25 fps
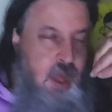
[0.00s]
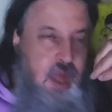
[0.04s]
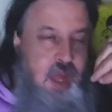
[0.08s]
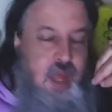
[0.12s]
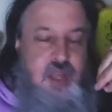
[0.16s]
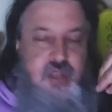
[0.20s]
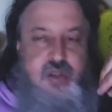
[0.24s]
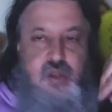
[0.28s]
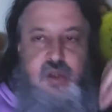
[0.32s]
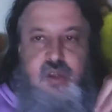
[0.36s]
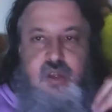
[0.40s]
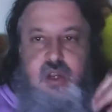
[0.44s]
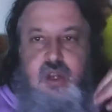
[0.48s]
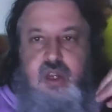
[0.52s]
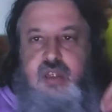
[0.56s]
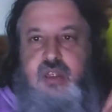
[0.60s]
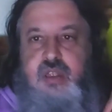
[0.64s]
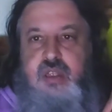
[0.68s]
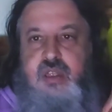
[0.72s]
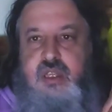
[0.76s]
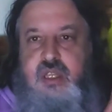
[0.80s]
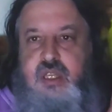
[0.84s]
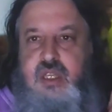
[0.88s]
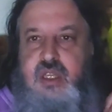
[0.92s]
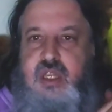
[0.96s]
And so
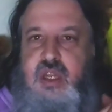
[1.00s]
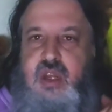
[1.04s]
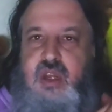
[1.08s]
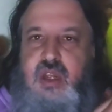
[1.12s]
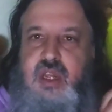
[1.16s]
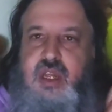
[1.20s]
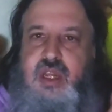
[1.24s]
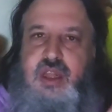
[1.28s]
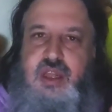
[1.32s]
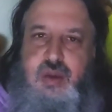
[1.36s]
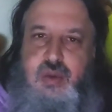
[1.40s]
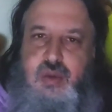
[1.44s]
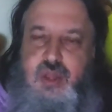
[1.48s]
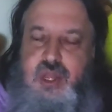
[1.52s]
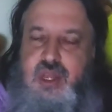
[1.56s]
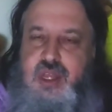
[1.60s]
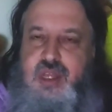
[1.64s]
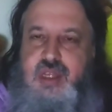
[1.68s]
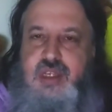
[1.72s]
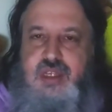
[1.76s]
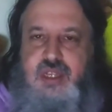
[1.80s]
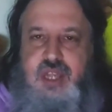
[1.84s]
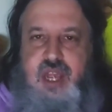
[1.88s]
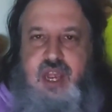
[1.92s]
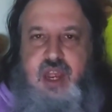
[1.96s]
there, there, there
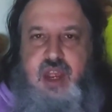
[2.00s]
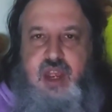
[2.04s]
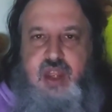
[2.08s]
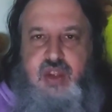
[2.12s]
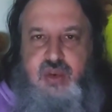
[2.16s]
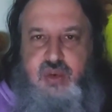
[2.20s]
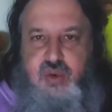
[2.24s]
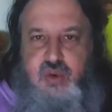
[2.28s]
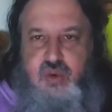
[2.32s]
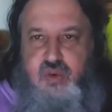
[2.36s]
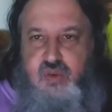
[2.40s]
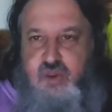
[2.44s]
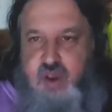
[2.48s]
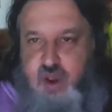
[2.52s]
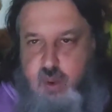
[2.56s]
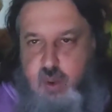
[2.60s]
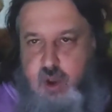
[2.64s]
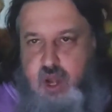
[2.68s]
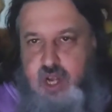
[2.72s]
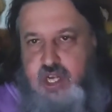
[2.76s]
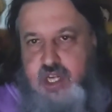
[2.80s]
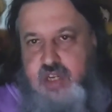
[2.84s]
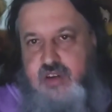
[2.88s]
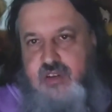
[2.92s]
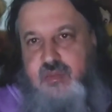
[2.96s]
is a sort of a
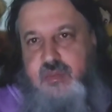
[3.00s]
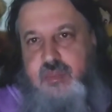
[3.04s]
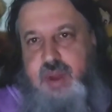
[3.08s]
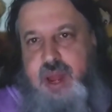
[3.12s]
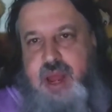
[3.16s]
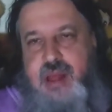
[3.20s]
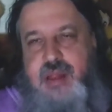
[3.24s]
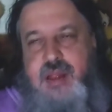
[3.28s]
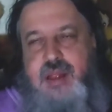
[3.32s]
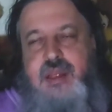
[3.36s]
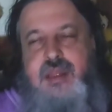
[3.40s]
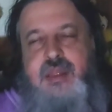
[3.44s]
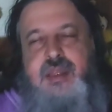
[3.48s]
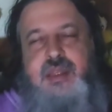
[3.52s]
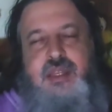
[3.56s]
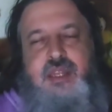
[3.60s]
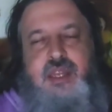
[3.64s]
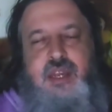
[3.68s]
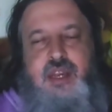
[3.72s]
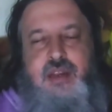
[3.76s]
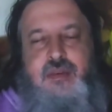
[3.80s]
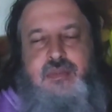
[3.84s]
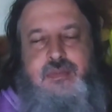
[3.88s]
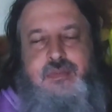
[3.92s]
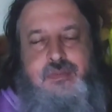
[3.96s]
question of balance
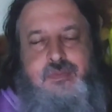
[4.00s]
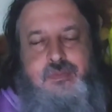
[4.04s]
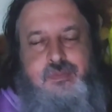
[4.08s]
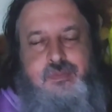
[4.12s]
here.